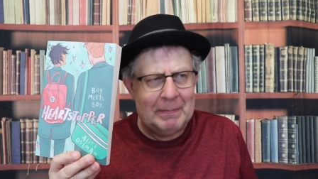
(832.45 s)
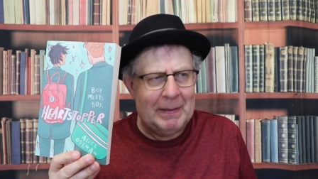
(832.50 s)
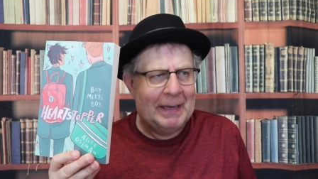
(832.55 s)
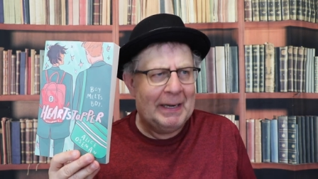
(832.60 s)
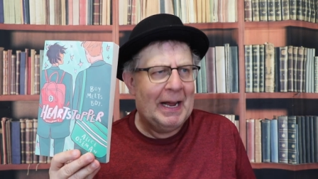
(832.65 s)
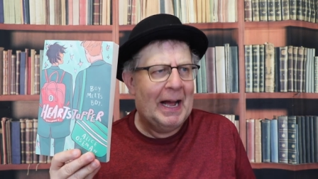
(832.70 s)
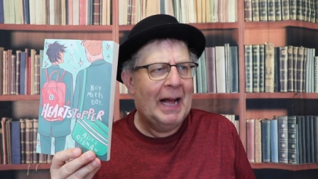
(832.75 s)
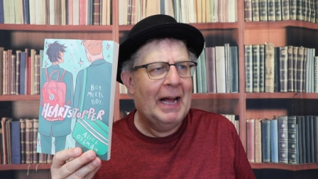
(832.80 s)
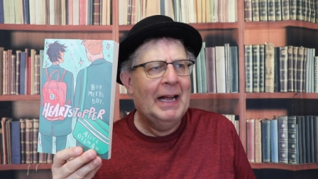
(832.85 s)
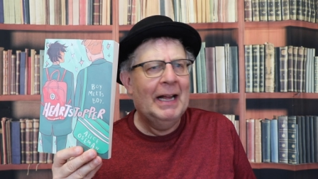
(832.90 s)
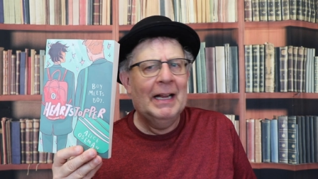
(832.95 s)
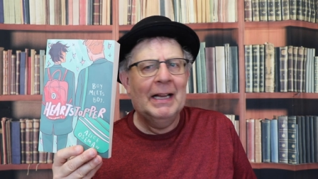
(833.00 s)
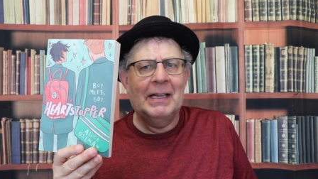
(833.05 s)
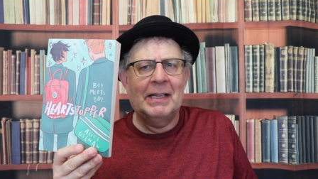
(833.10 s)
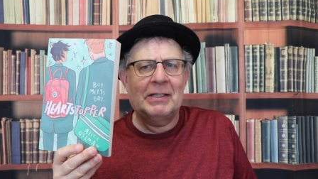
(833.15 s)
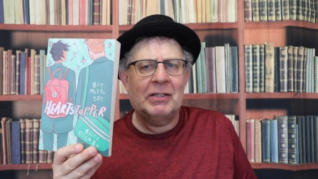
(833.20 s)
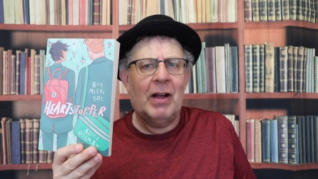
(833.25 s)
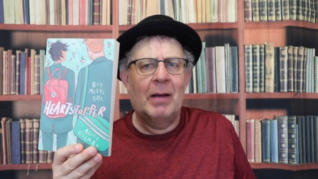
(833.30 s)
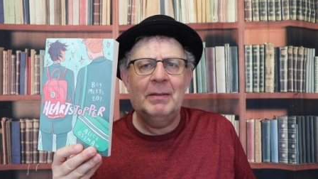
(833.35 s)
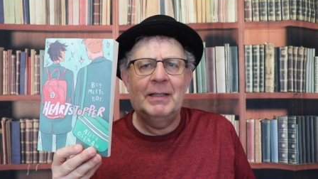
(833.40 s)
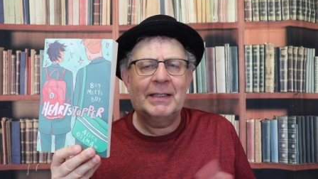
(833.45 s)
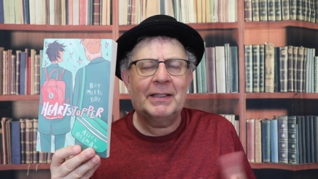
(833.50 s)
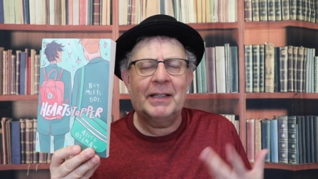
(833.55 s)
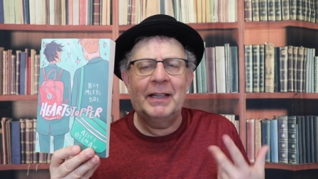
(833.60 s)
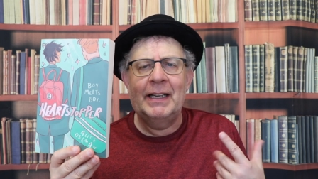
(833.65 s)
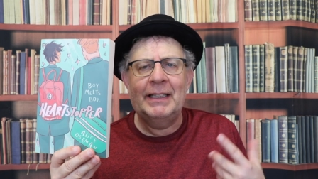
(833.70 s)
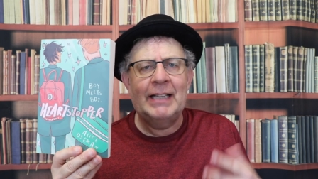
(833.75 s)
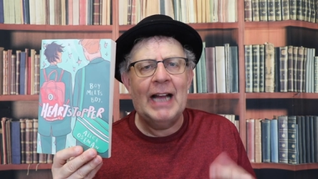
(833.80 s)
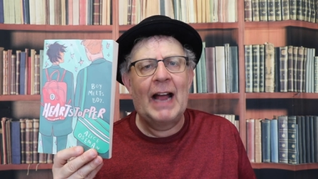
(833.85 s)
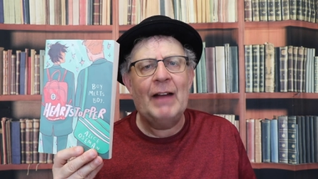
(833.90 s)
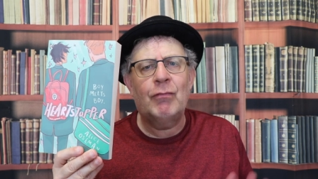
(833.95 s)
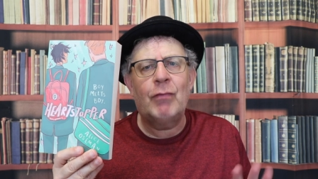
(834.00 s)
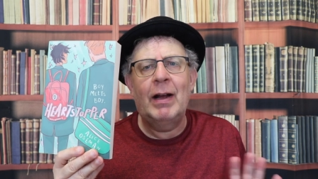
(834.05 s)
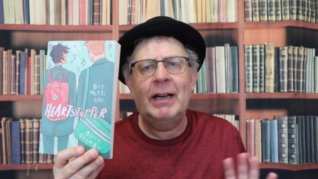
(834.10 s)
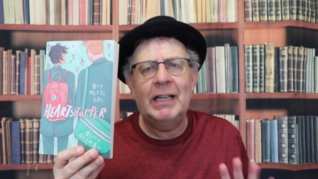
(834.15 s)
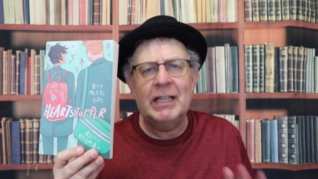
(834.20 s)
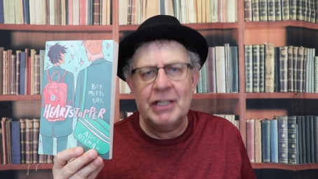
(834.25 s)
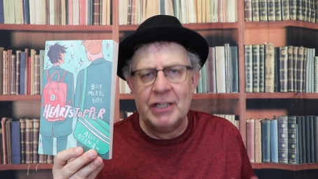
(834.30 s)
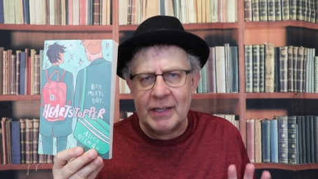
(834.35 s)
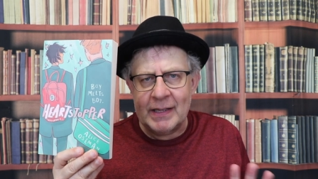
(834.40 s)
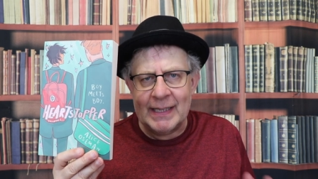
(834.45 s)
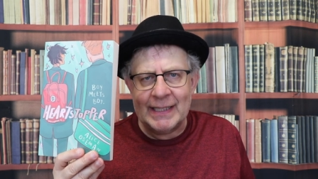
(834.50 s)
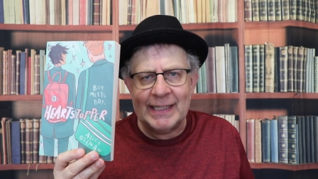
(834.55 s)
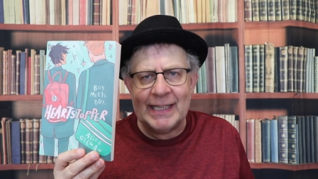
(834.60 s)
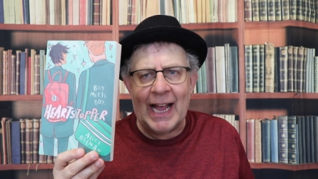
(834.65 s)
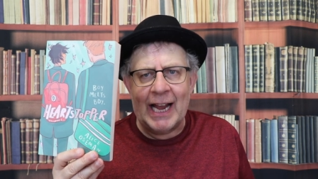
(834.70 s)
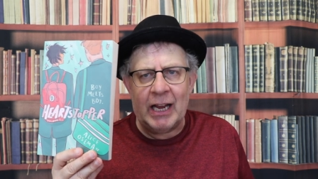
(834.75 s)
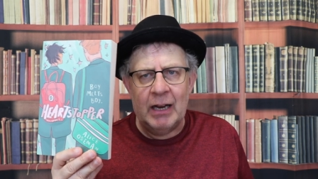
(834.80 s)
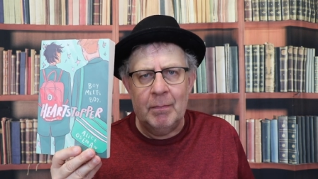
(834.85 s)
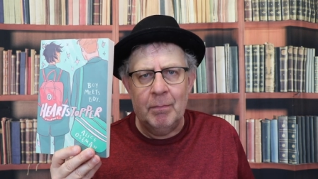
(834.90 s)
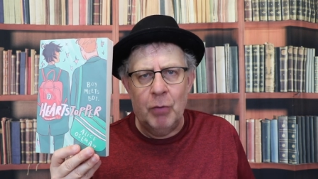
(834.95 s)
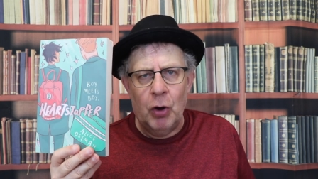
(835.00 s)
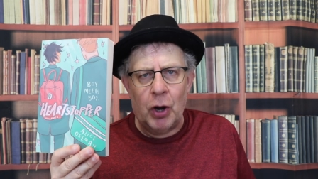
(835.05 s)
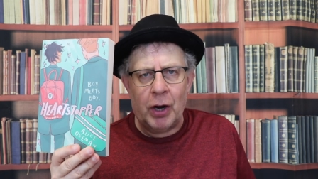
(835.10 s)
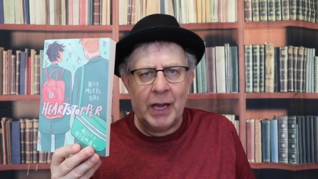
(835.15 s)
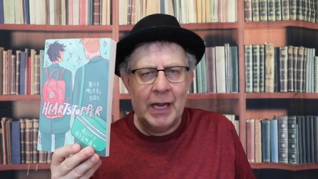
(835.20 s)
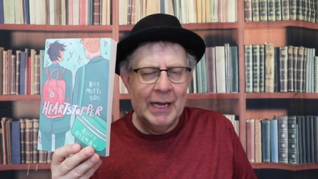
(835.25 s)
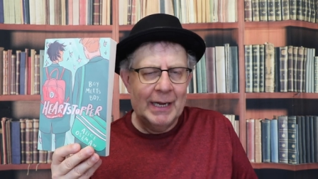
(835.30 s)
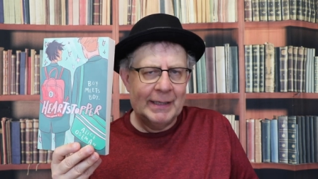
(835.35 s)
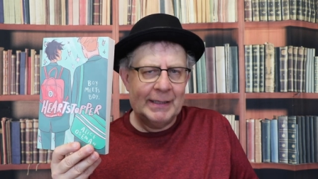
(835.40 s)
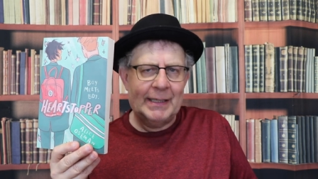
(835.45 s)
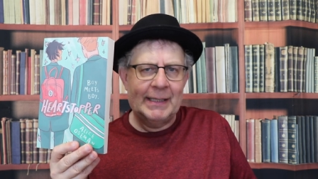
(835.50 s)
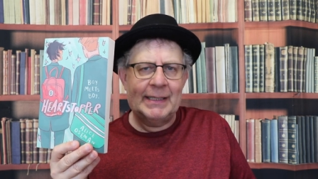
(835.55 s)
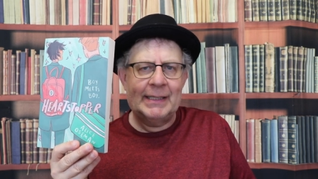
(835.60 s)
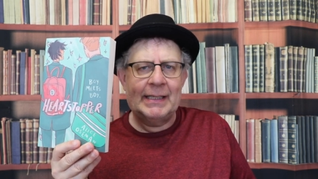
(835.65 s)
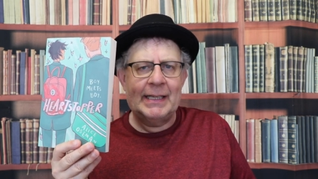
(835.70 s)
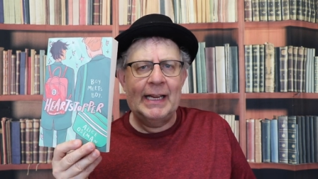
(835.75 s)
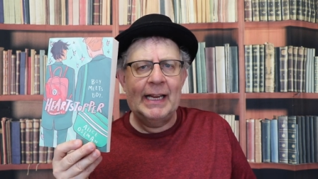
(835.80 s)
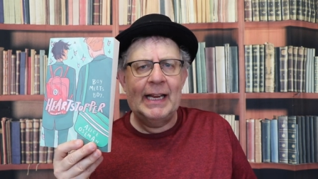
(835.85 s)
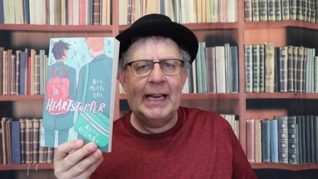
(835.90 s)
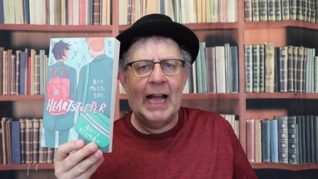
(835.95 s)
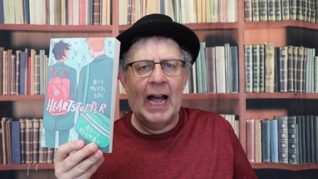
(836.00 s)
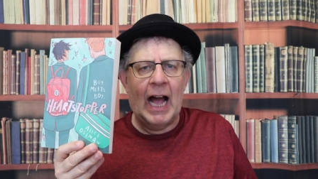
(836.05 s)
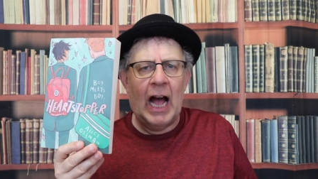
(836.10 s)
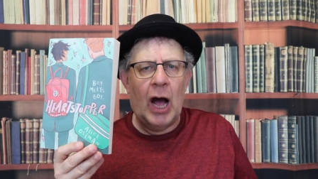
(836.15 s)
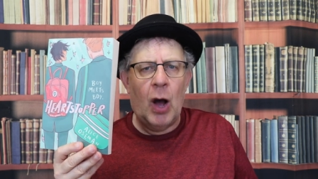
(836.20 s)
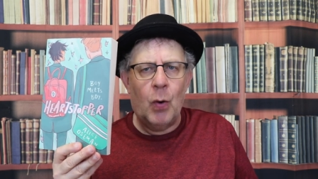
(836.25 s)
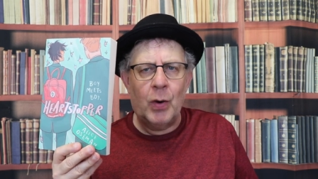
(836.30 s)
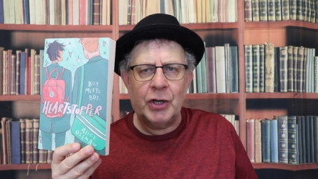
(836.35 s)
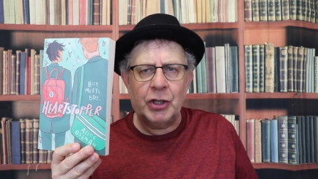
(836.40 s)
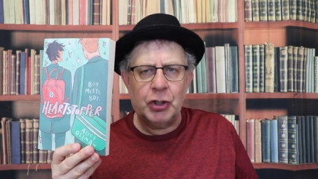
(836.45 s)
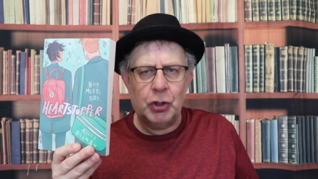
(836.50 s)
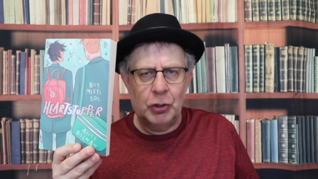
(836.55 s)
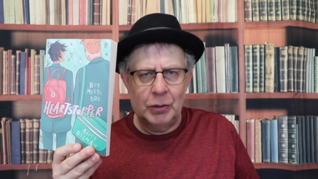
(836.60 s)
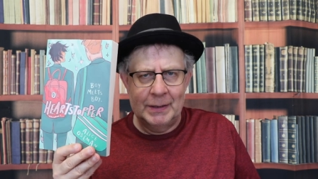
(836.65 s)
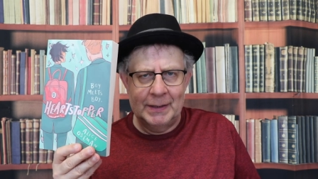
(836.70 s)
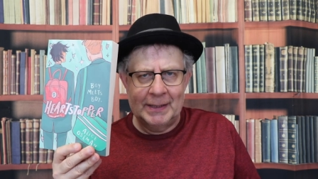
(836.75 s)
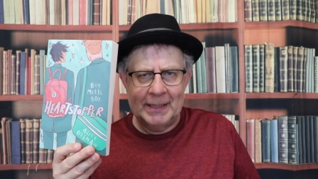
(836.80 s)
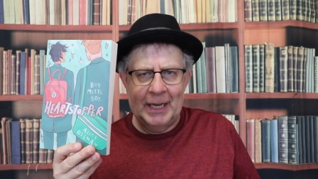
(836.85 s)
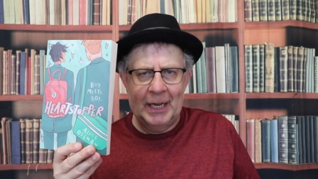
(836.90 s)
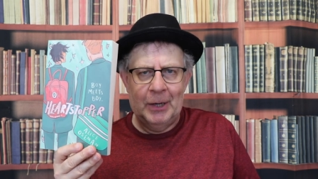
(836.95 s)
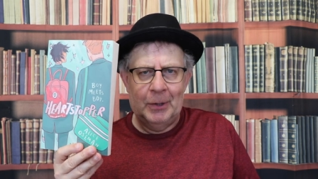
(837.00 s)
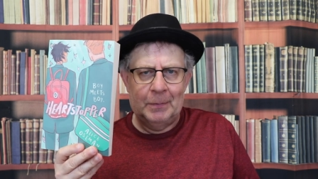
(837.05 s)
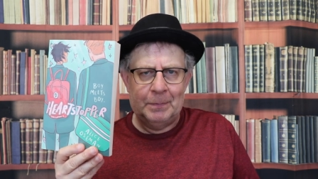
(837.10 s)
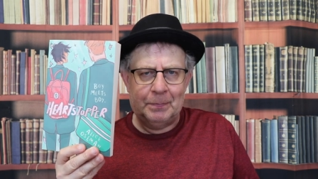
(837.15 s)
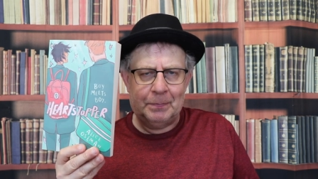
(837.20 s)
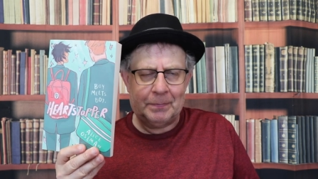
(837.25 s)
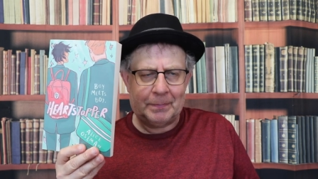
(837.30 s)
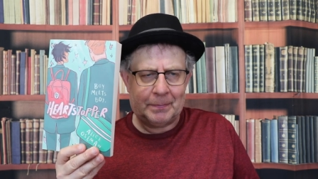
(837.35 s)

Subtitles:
But so I'm just going to dive right into the second book to see how it turns out.